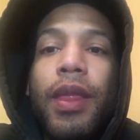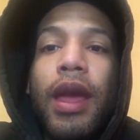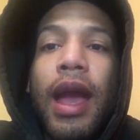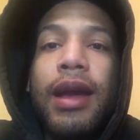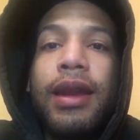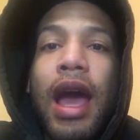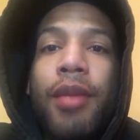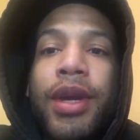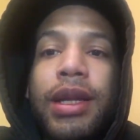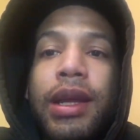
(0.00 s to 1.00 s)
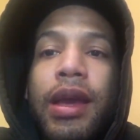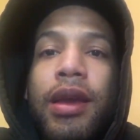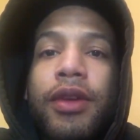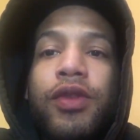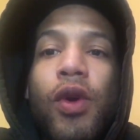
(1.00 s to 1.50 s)
economically,
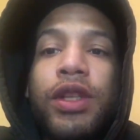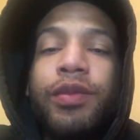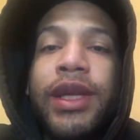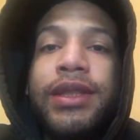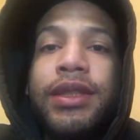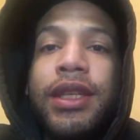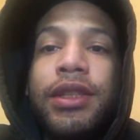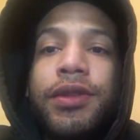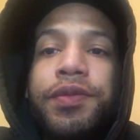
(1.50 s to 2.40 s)
as far as businesses.